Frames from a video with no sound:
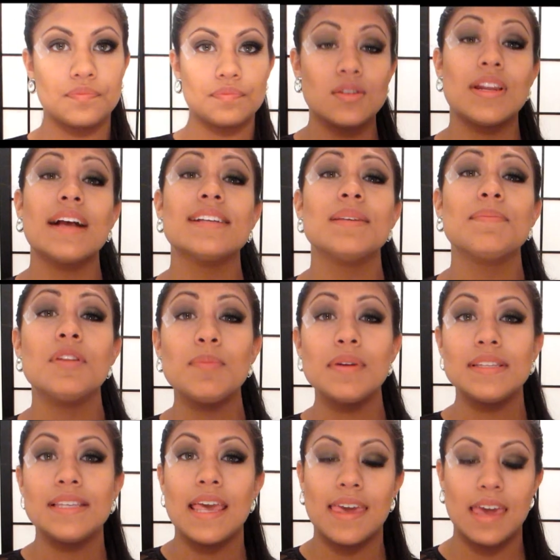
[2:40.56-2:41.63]
So next I'm going to
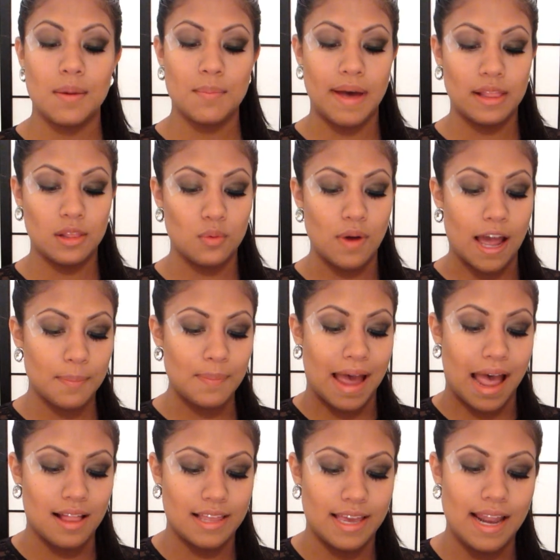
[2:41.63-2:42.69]
be taking my Lorac
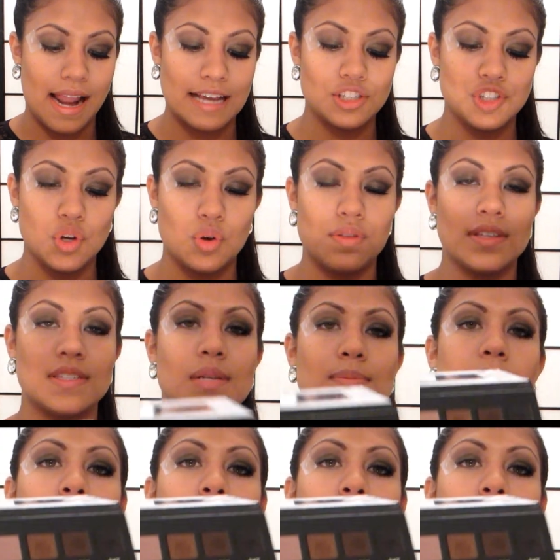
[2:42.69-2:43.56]
palette. I showed this in my